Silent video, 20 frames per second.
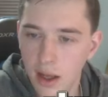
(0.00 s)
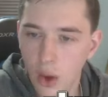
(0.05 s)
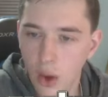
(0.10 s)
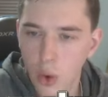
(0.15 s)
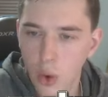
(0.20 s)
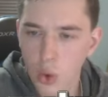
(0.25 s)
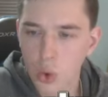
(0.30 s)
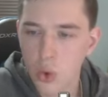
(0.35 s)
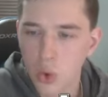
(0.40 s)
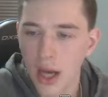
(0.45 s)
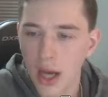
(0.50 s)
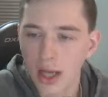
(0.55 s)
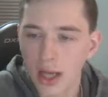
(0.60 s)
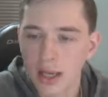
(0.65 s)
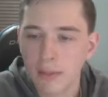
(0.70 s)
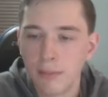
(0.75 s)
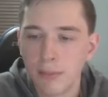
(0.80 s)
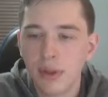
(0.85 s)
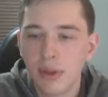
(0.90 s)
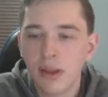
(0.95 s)
Ooh, I
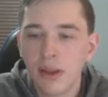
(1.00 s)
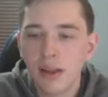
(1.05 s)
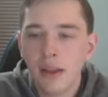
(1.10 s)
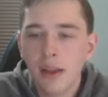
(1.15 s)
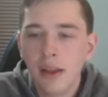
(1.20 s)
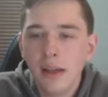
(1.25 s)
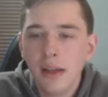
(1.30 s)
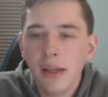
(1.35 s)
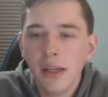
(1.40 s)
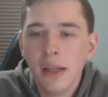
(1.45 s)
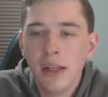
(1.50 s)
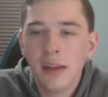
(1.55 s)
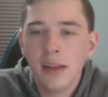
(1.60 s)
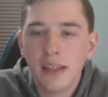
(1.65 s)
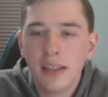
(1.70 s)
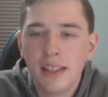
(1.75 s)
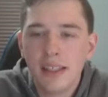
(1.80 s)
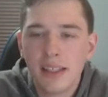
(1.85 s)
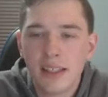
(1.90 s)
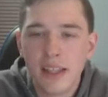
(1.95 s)

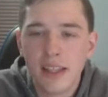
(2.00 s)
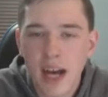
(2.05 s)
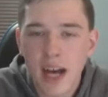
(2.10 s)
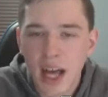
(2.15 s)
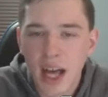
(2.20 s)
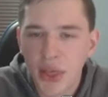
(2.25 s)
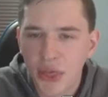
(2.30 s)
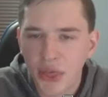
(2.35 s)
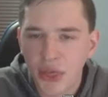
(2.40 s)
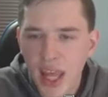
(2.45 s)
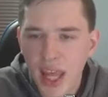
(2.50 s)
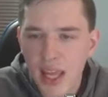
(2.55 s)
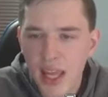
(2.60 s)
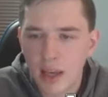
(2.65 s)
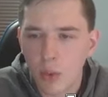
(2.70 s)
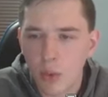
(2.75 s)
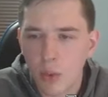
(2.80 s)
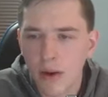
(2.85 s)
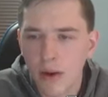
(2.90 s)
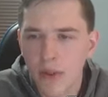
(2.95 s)
completely did not
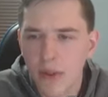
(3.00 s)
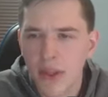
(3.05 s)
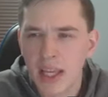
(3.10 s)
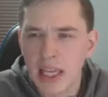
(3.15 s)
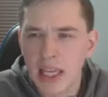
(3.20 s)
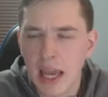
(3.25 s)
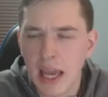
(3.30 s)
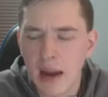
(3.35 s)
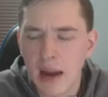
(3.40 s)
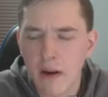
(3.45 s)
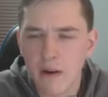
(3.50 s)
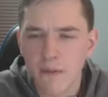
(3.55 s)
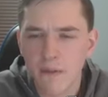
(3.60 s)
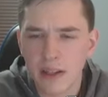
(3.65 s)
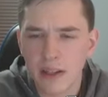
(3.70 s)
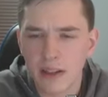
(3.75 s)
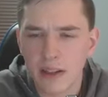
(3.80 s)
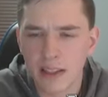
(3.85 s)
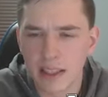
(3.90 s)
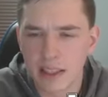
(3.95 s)
think where the
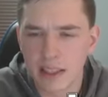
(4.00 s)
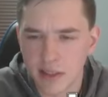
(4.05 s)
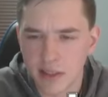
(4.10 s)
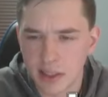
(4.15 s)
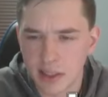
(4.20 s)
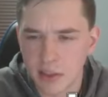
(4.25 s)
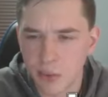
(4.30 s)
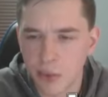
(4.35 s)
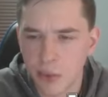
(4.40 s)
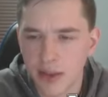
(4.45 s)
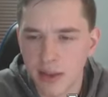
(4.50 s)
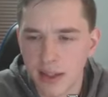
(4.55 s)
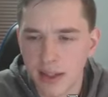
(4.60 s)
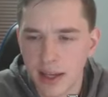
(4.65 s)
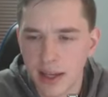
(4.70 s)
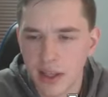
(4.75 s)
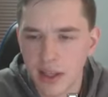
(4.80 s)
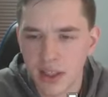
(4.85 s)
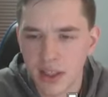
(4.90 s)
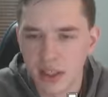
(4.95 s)
airfield is in
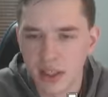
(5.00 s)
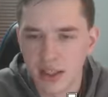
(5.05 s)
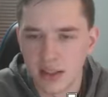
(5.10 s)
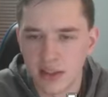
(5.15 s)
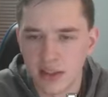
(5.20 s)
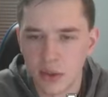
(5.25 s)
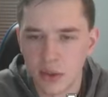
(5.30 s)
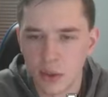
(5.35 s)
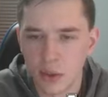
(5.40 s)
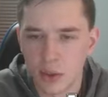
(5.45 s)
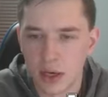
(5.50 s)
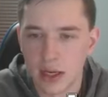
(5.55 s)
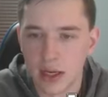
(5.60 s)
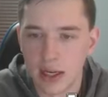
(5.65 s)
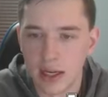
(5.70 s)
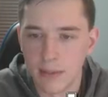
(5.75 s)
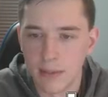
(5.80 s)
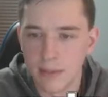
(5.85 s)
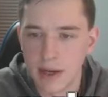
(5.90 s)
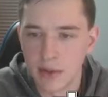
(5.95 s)
relation to
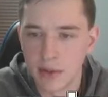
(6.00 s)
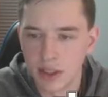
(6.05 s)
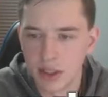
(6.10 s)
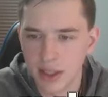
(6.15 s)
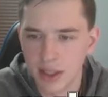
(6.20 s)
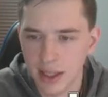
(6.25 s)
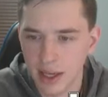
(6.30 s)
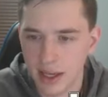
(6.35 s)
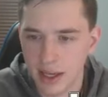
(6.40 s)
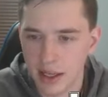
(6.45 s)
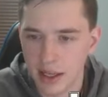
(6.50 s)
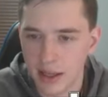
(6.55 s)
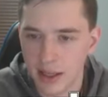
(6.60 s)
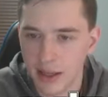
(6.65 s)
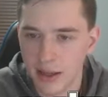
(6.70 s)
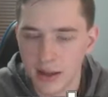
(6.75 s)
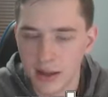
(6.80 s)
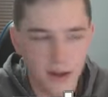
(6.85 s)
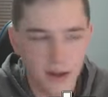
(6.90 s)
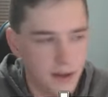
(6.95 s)
uh, Mount Chiliad.
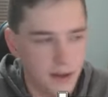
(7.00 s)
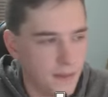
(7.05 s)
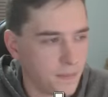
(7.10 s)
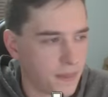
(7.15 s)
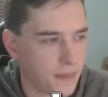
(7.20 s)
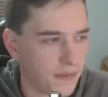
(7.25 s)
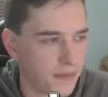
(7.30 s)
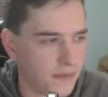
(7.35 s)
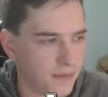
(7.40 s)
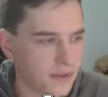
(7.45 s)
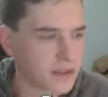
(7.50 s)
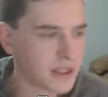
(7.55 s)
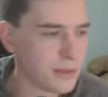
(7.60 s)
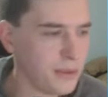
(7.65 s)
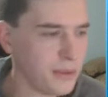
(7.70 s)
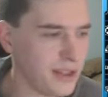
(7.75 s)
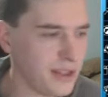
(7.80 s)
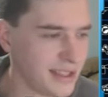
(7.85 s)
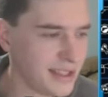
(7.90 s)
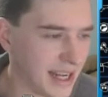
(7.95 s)
For some
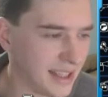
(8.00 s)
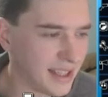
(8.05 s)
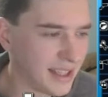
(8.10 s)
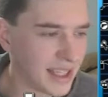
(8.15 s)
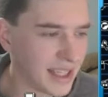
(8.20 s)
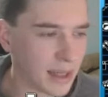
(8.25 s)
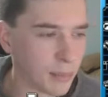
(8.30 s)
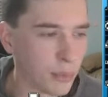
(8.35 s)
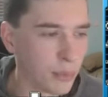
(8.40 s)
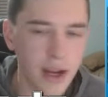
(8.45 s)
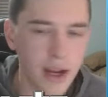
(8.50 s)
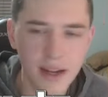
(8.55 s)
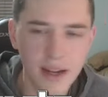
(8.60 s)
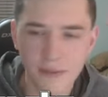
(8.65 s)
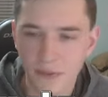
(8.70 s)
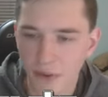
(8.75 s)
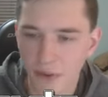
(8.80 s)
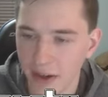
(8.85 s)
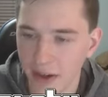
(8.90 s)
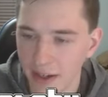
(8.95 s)
reason, I had like a brain
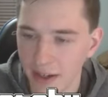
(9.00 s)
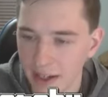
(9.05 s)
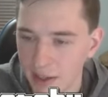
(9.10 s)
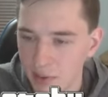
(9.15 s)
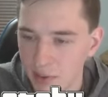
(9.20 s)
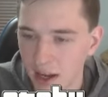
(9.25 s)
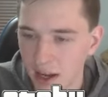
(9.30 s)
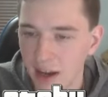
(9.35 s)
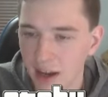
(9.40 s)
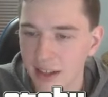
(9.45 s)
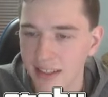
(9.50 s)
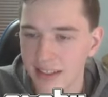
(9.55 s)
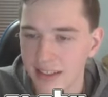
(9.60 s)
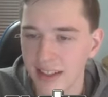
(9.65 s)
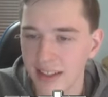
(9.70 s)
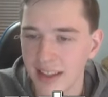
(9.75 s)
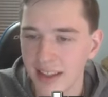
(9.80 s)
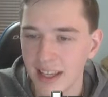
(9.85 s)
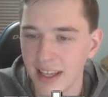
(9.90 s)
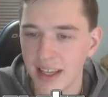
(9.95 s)
fart, and I was
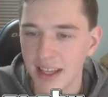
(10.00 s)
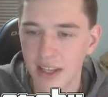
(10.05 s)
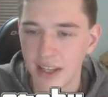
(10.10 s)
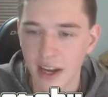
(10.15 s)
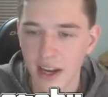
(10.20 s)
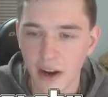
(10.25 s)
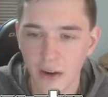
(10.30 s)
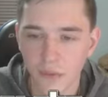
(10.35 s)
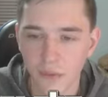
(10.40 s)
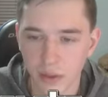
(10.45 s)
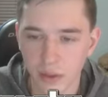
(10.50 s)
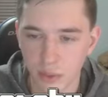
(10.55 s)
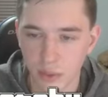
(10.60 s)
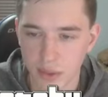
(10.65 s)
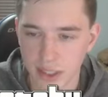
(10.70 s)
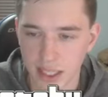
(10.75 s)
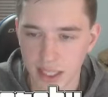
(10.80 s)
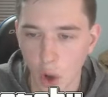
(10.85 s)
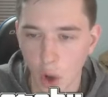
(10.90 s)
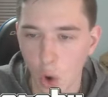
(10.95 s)
honestly thinking the airfield
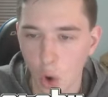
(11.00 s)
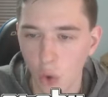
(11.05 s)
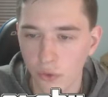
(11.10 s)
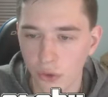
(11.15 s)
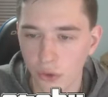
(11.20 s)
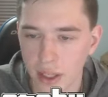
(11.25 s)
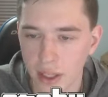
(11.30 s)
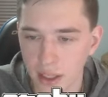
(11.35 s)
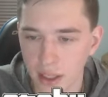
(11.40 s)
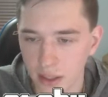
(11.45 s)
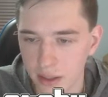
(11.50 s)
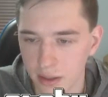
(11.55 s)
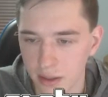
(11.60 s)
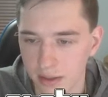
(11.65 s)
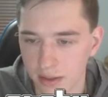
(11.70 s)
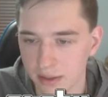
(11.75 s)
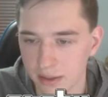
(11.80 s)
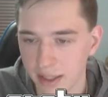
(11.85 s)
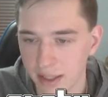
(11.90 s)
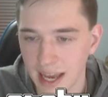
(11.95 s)
was like over here,
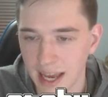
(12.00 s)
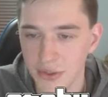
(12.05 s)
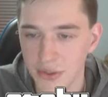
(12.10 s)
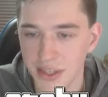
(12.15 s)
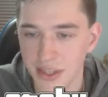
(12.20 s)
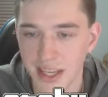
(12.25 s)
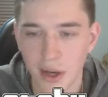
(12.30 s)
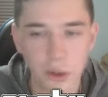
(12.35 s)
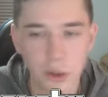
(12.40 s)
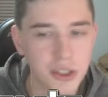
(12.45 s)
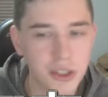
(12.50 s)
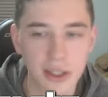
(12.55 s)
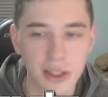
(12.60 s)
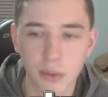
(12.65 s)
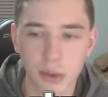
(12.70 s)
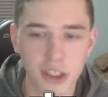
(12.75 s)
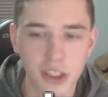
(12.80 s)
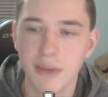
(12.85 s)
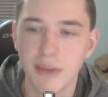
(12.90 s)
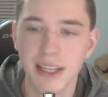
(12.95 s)
like out in the ocean,
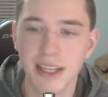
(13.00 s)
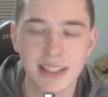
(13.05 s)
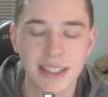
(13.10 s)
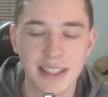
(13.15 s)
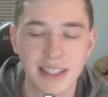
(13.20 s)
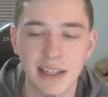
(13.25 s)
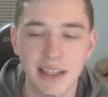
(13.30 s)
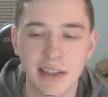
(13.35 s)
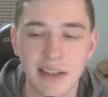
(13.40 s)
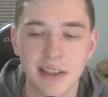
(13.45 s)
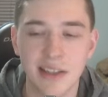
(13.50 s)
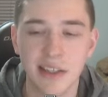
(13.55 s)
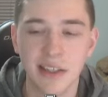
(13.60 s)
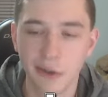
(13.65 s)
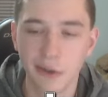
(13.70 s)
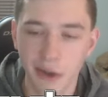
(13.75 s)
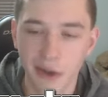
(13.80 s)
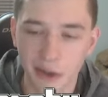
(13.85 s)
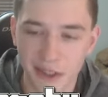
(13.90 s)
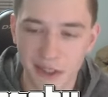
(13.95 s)
which makes
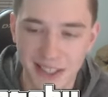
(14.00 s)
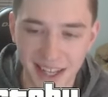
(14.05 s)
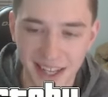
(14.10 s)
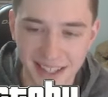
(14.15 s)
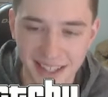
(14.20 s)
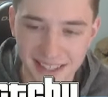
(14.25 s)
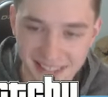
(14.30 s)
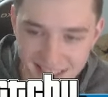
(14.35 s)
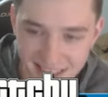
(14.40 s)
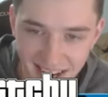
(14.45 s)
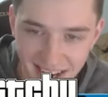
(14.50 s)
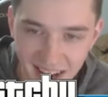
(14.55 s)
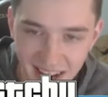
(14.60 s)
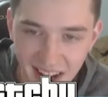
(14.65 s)
zero sense.